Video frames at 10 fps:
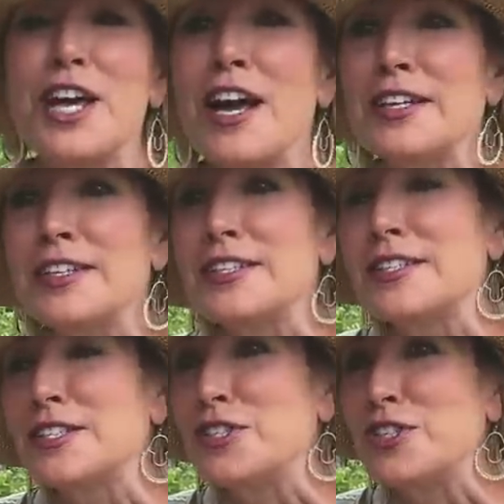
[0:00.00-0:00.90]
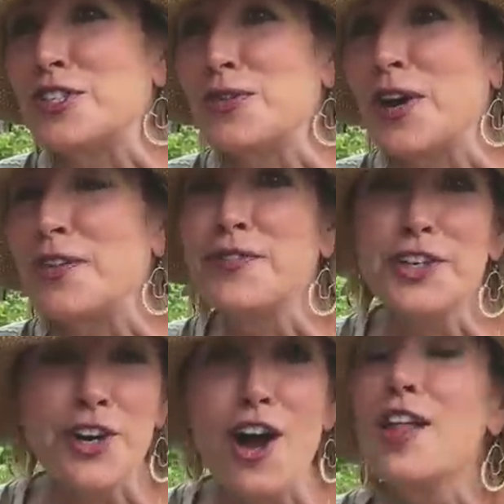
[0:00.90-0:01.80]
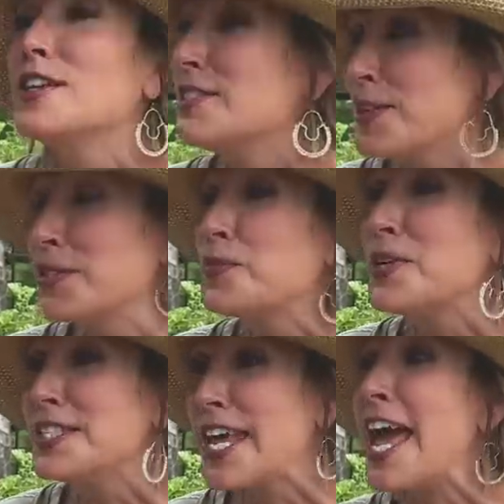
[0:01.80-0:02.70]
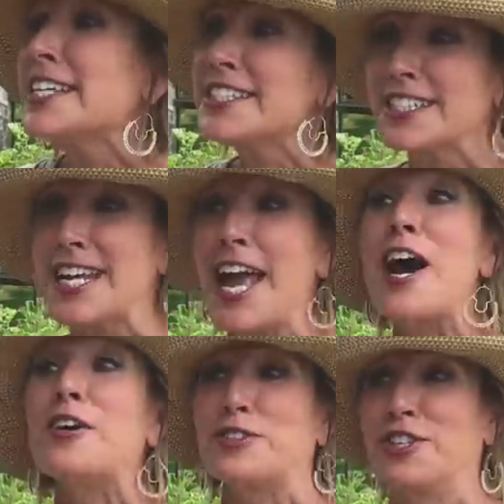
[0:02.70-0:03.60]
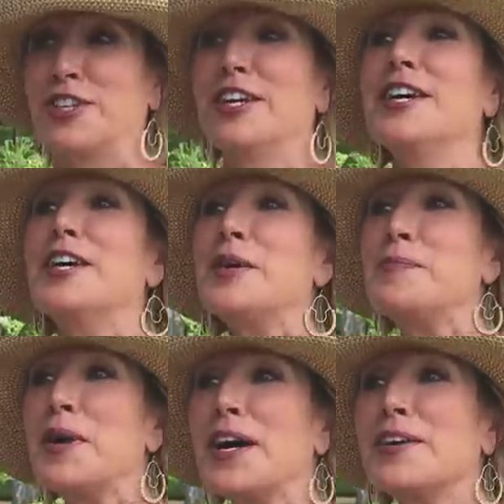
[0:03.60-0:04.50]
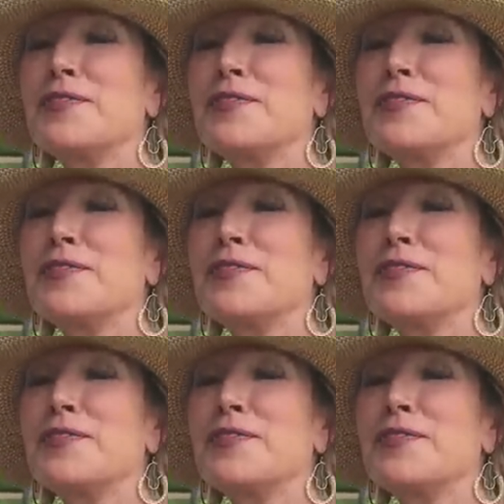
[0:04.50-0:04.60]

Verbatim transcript: I listen to uh, Phil Collins. I was once asked out by